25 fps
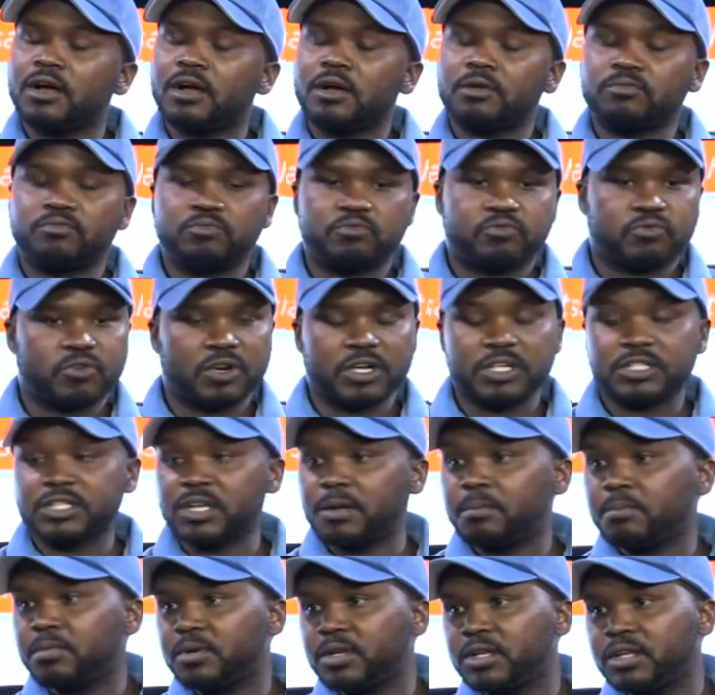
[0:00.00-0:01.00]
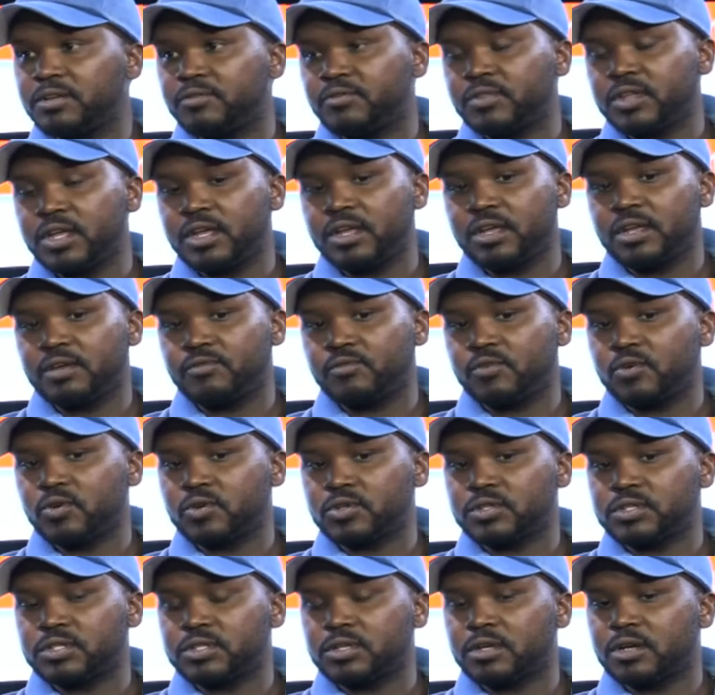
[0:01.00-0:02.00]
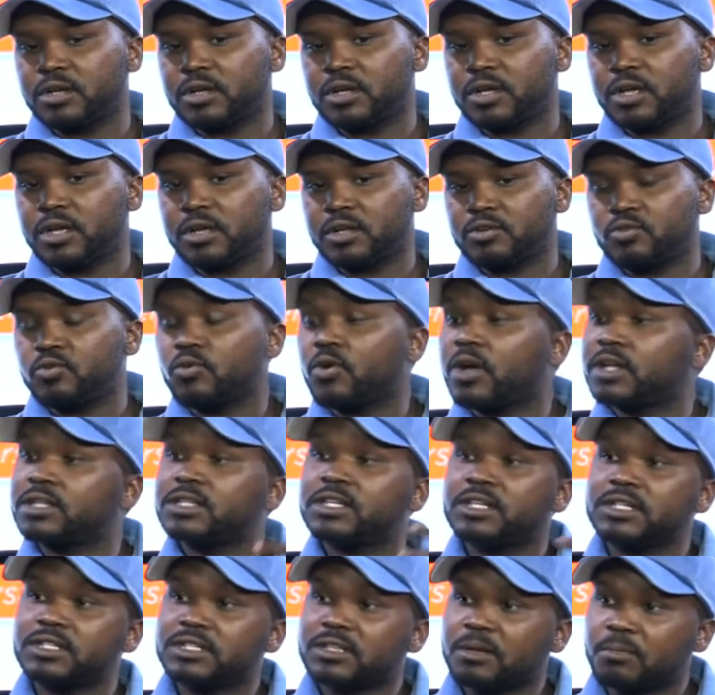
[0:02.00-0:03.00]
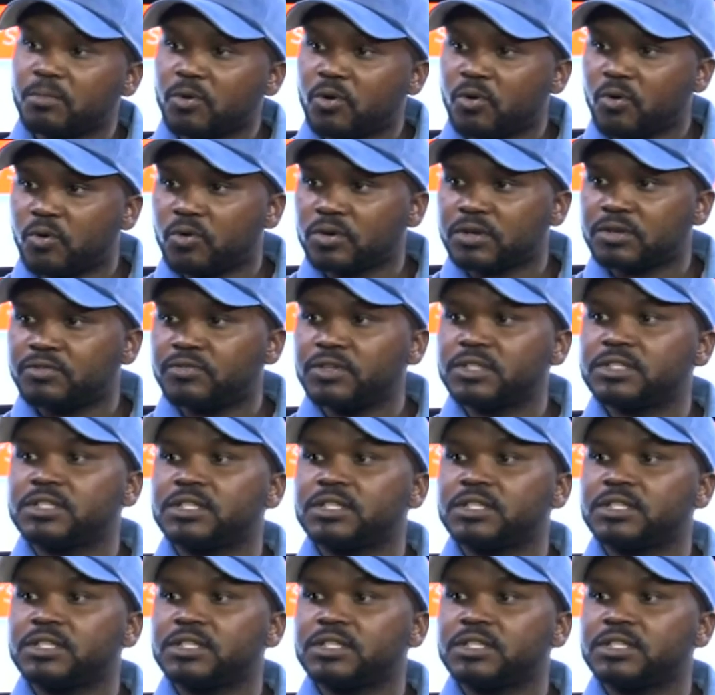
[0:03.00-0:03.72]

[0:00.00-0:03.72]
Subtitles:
for example, if they've got to attend some court visits.